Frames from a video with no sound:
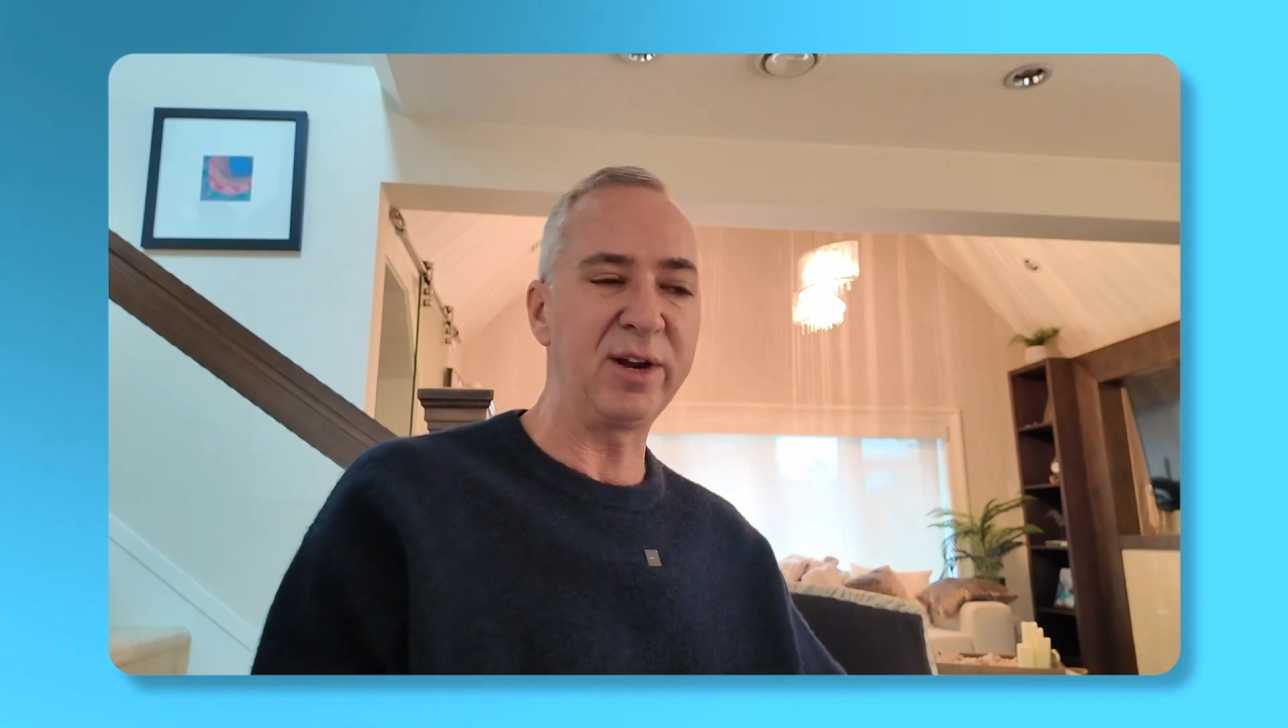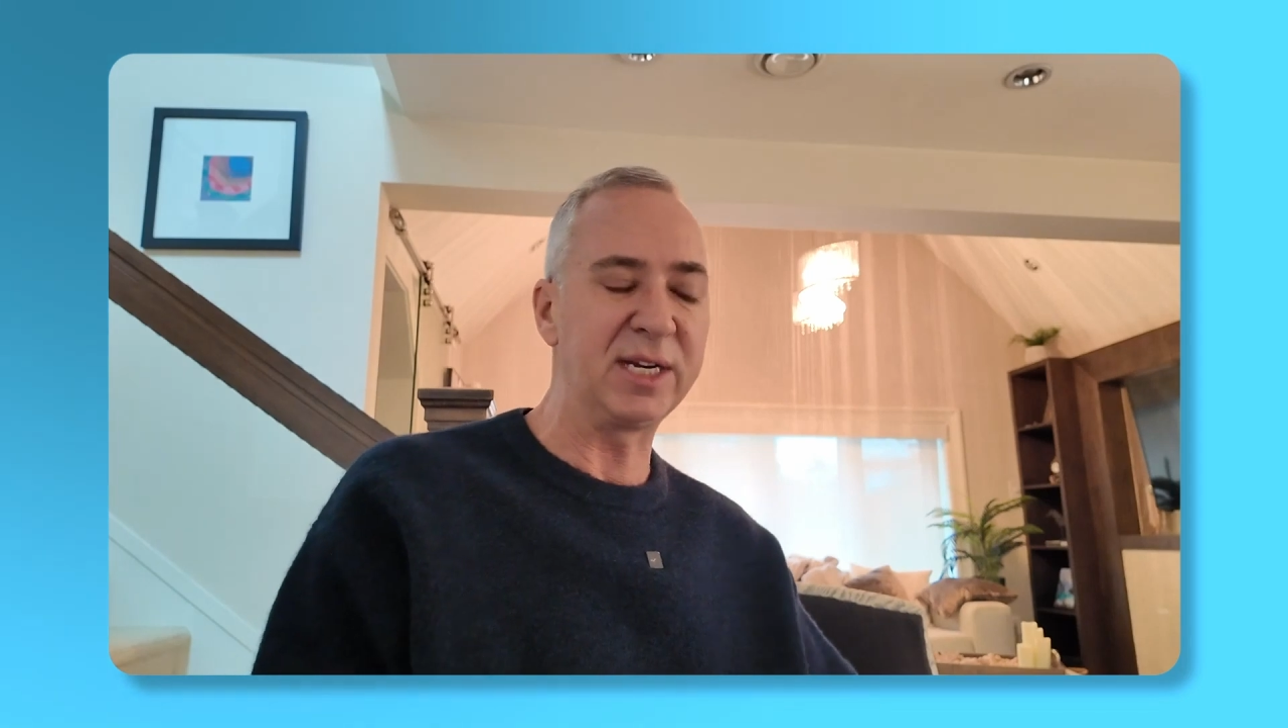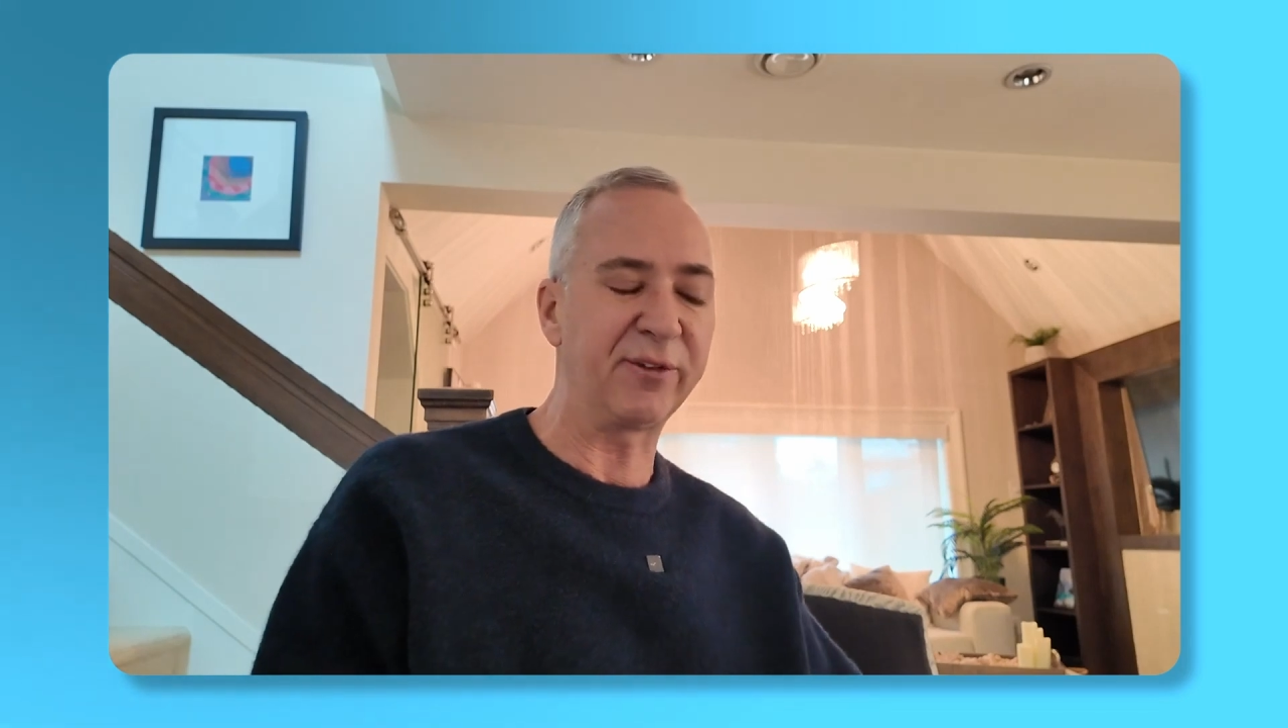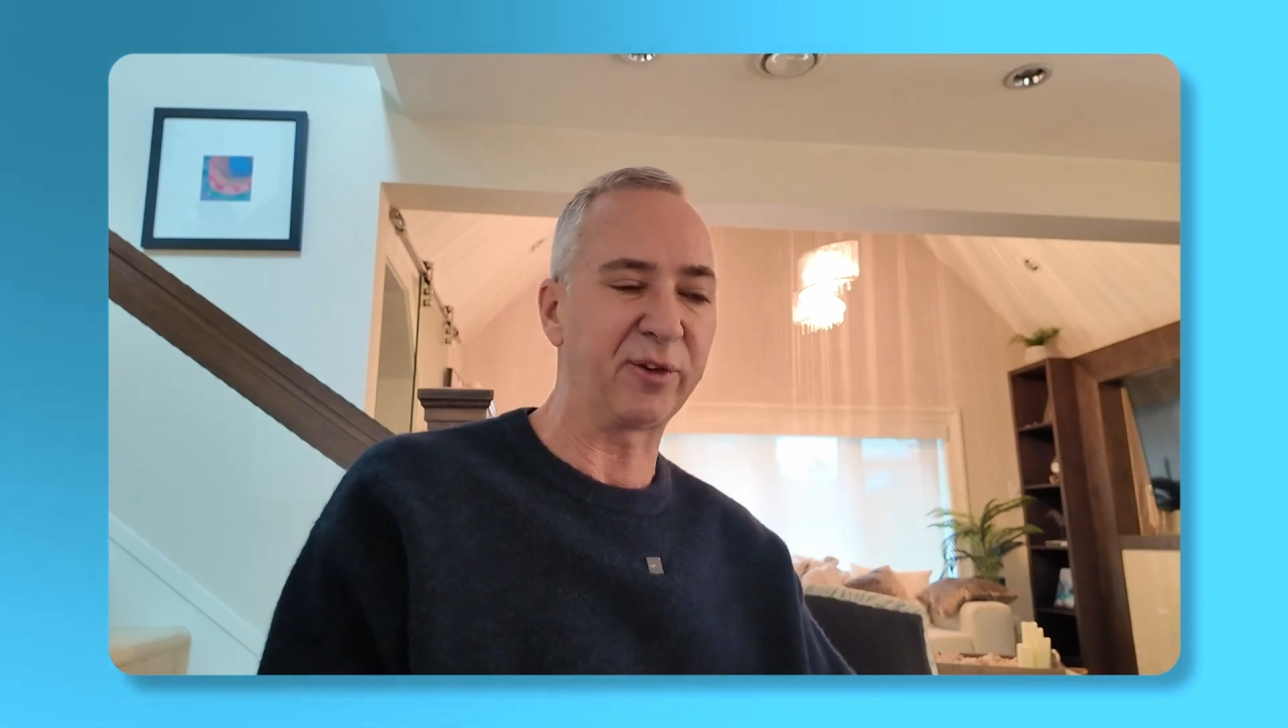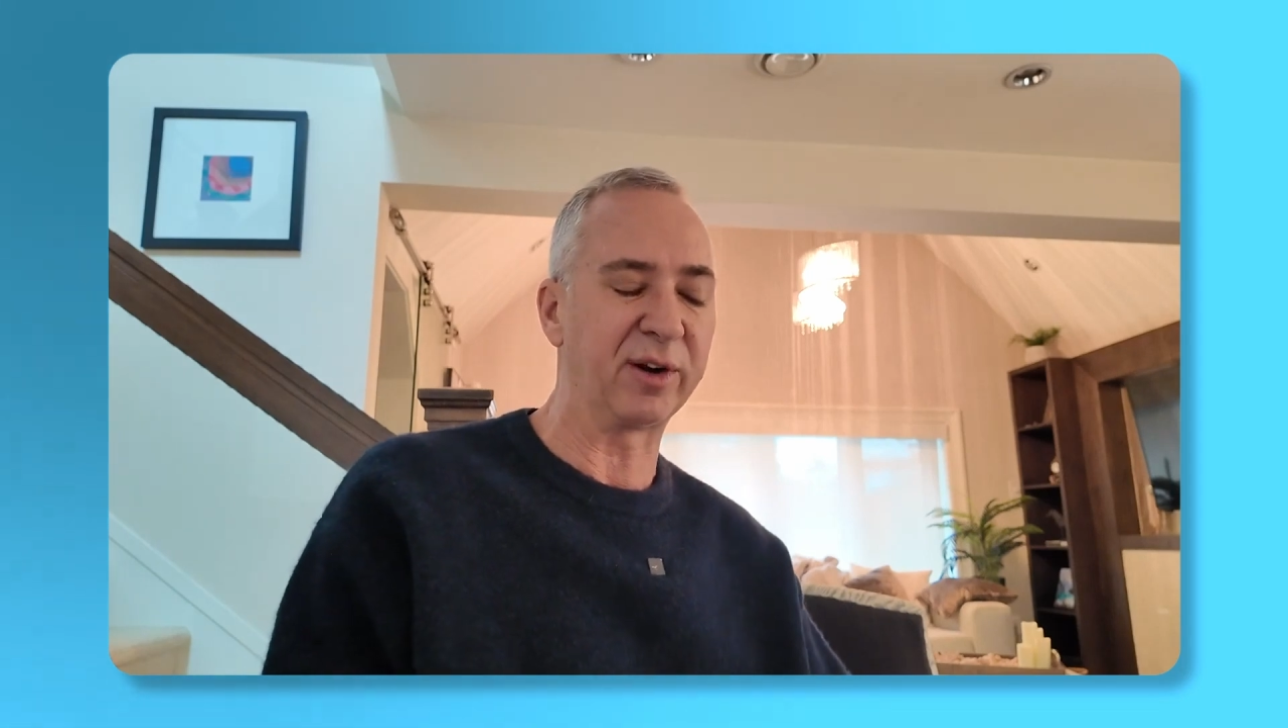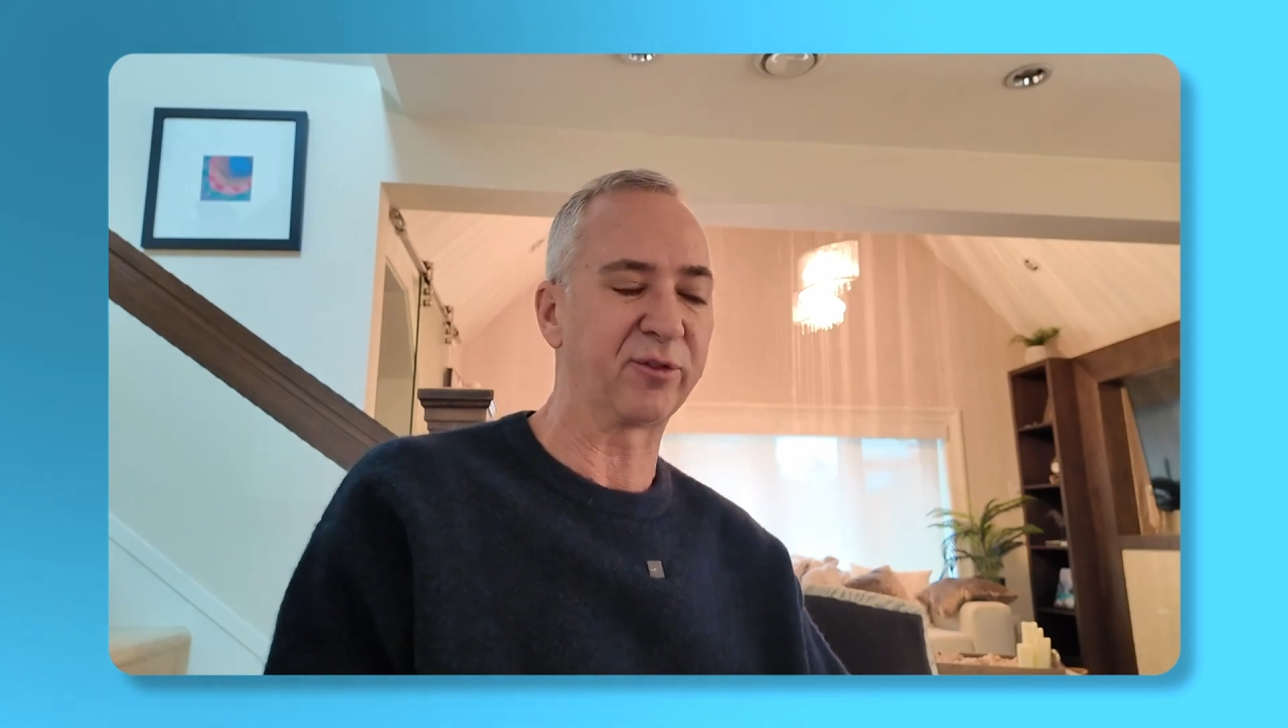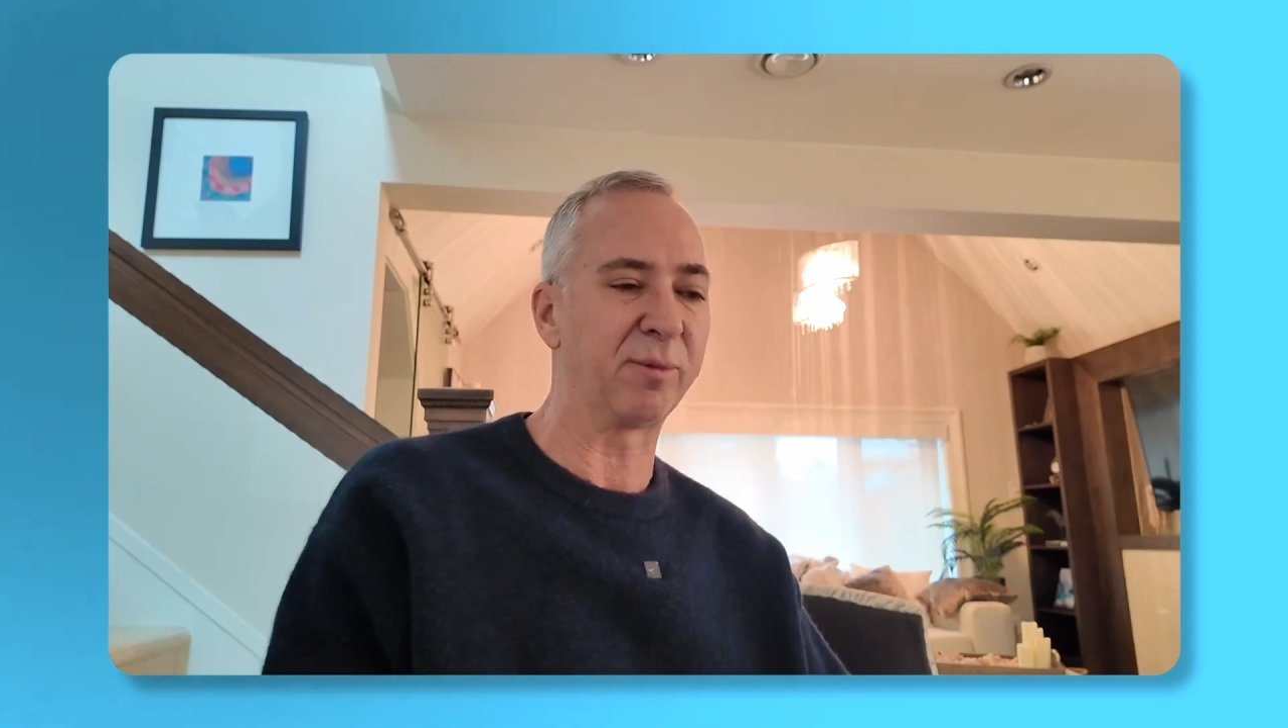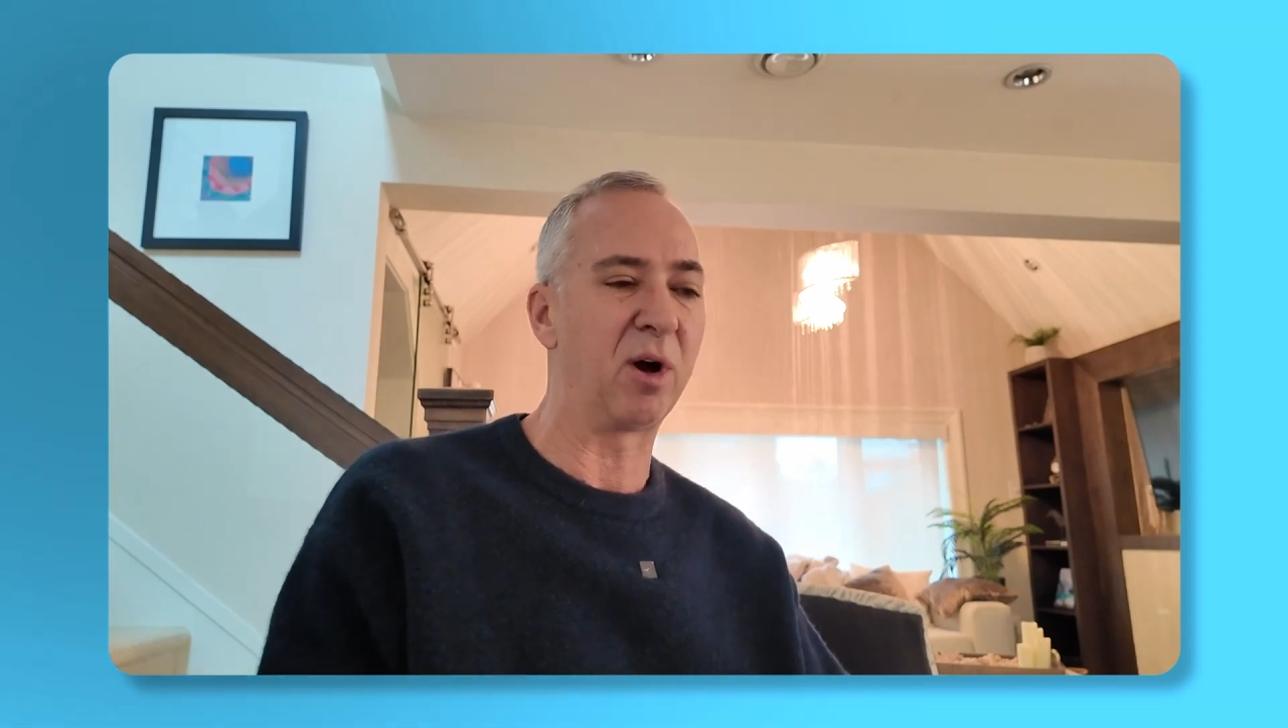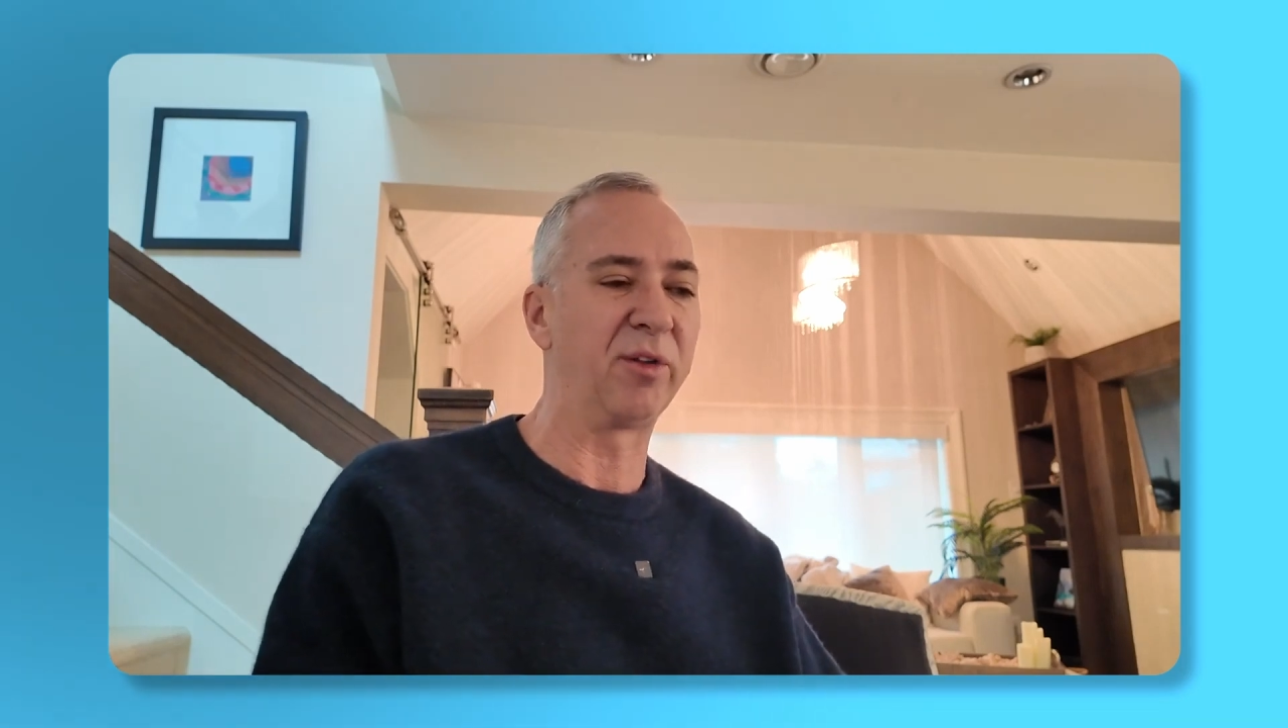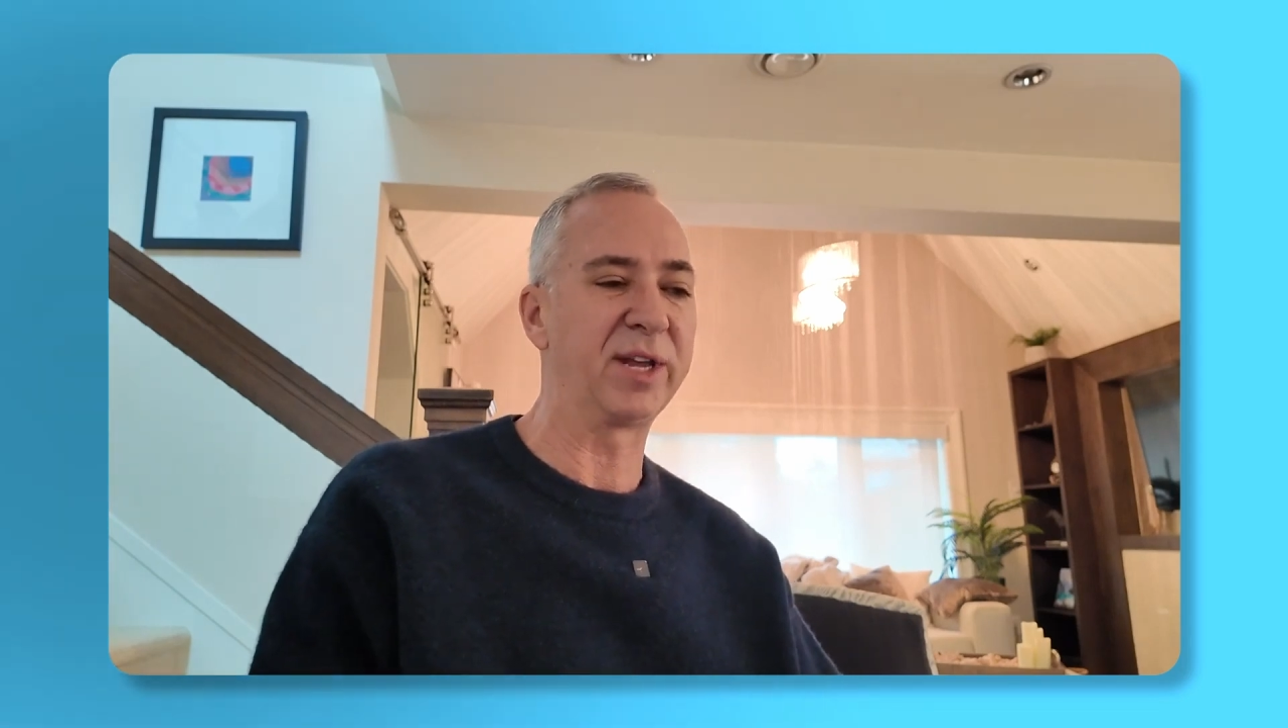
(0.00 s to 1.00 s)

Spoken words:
different from all